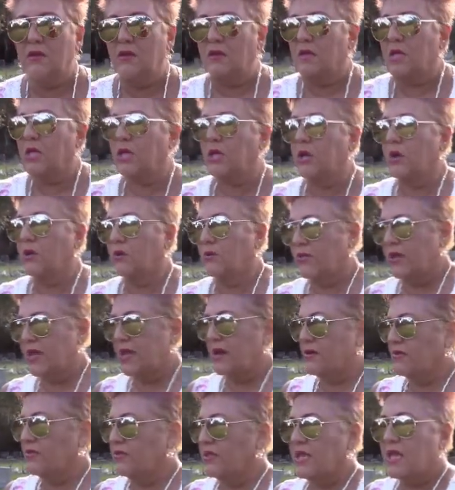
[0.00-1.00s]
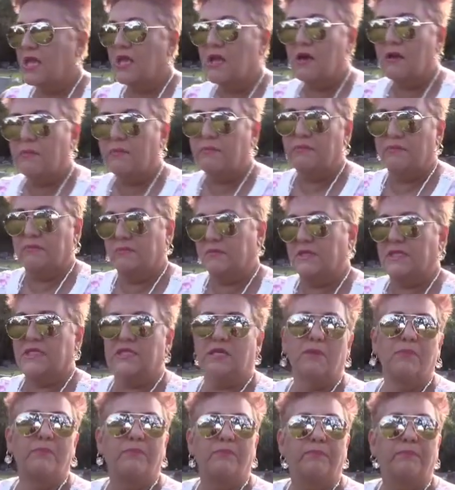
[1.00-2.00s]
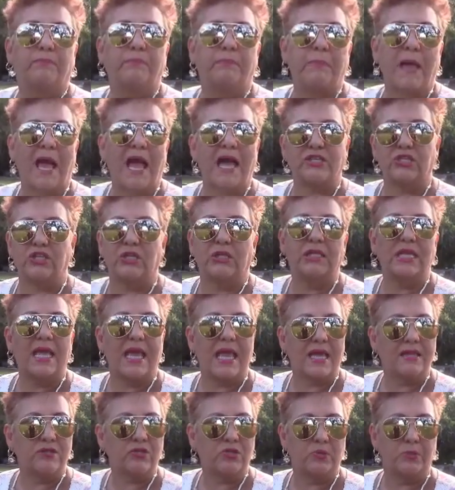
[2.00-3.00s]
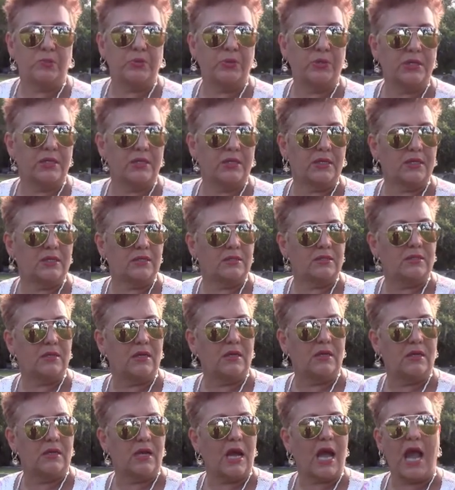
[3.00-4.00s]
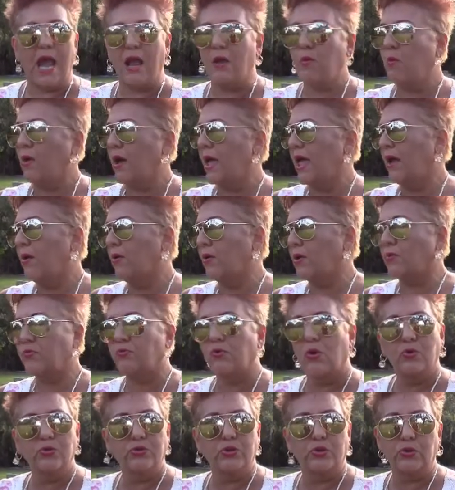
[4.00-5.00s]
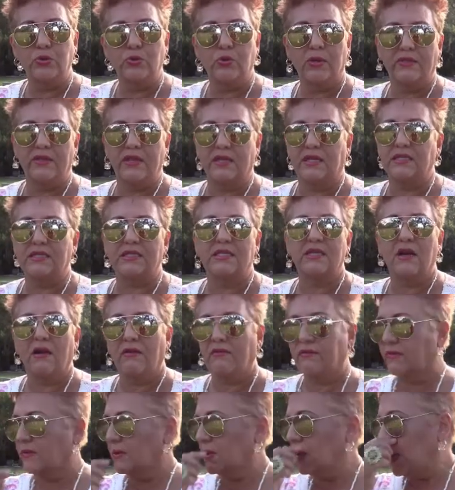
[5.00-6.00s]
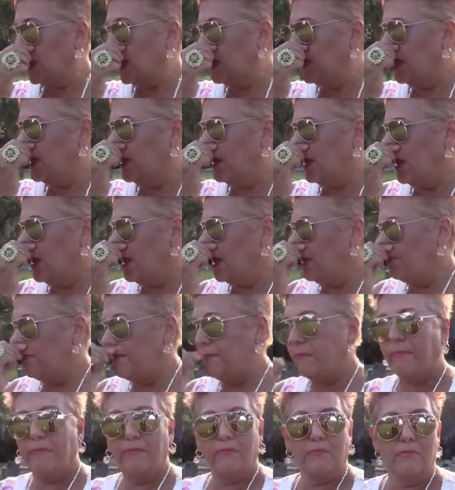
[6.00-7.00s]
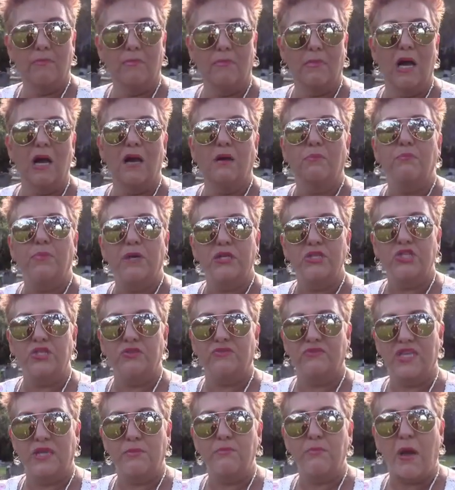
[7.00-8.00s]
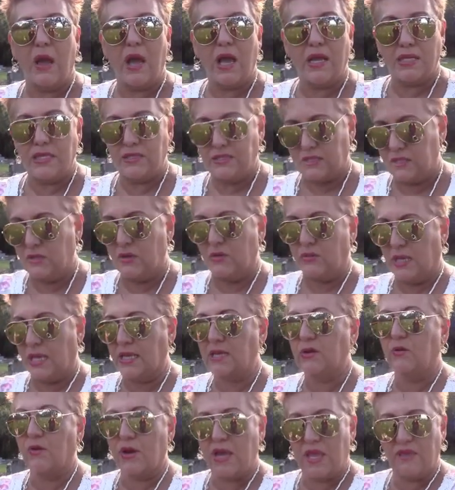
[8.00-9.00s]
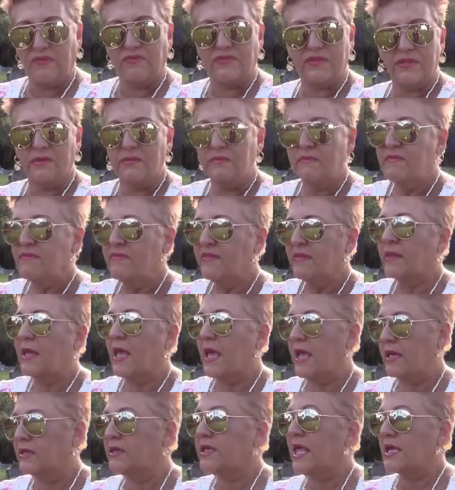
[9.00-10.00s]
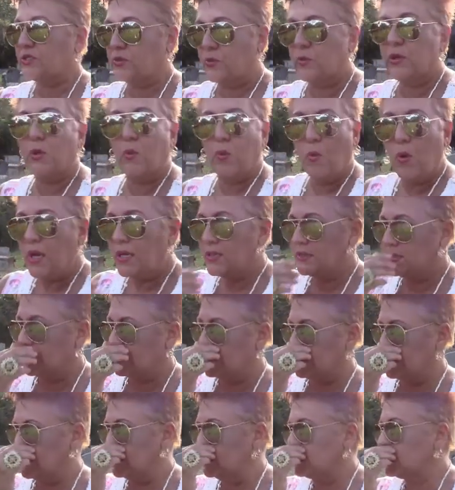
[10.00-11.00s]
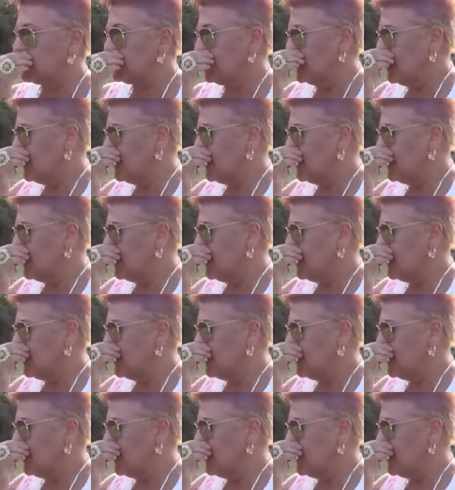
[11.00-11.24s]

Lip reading: you know, they are digging up some patch of land to put a highway or a road through, and they discover a bunch of dead bodies, you know, like graves. And that's what it was. It's just